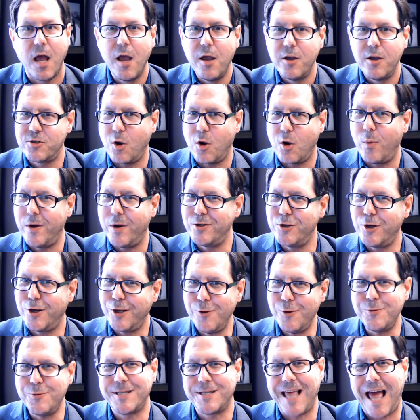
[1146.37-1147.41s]
So we should
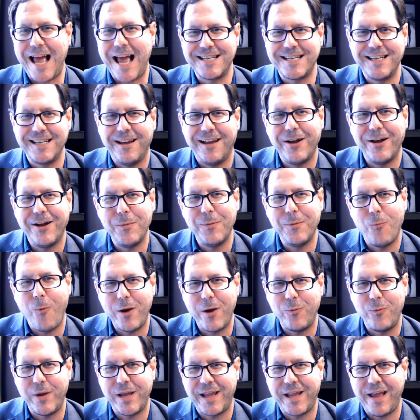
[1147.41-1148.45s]
use that
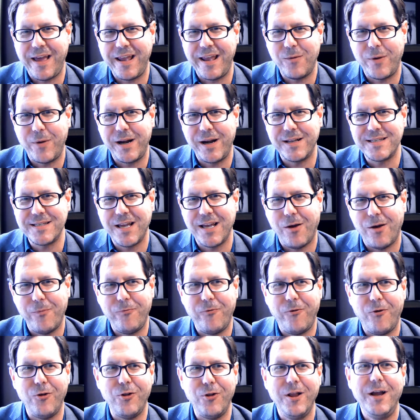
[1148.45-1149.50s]
when we can and when it's
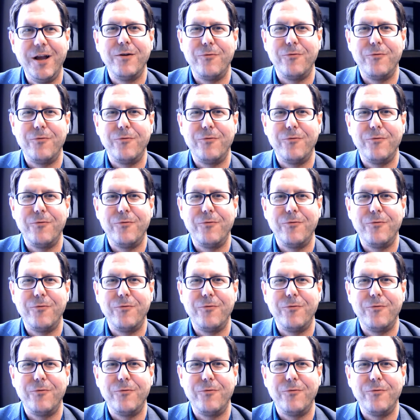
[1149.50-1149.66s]
helpful,